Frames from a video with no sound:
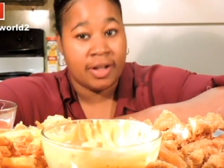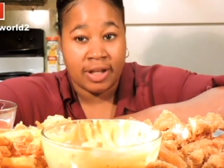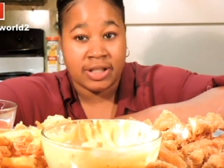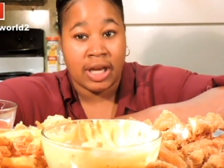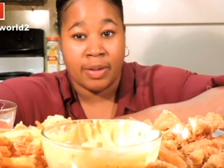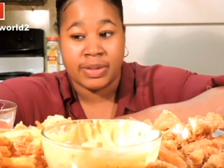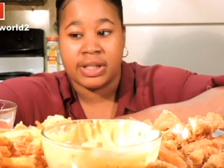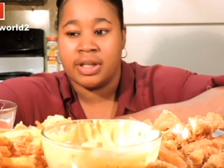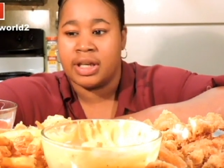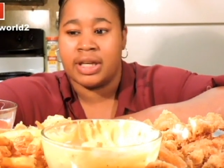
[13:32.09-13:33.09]
That's how I was
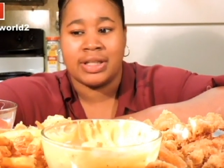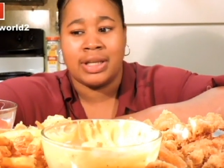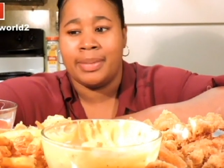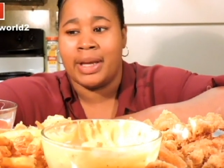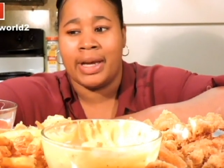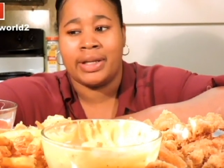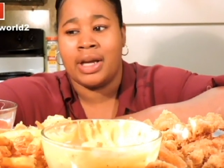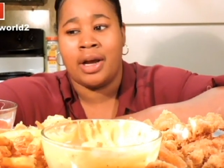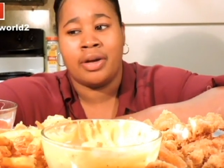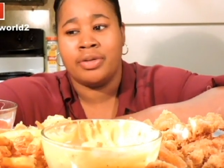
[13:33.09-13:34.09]
looking because I'm like, no,
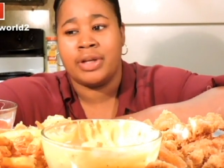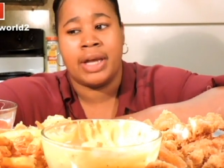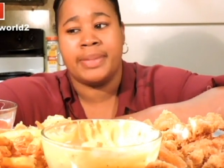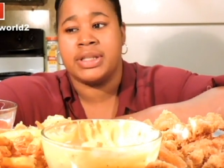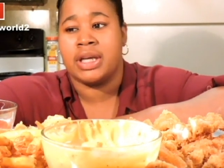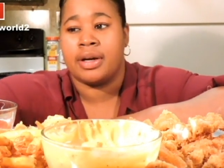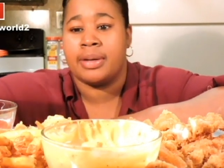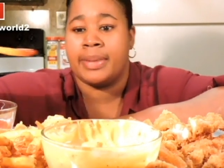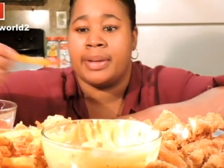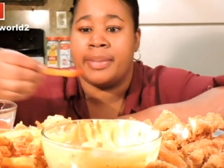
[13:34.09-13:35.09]
nah, you can't be
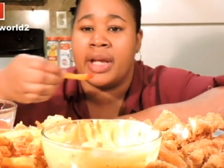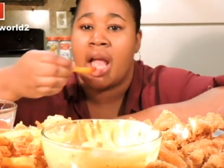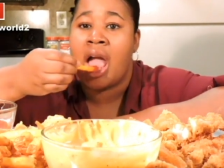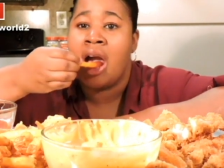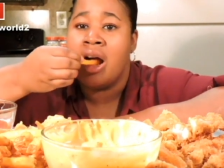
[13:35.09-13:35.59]
talking about me.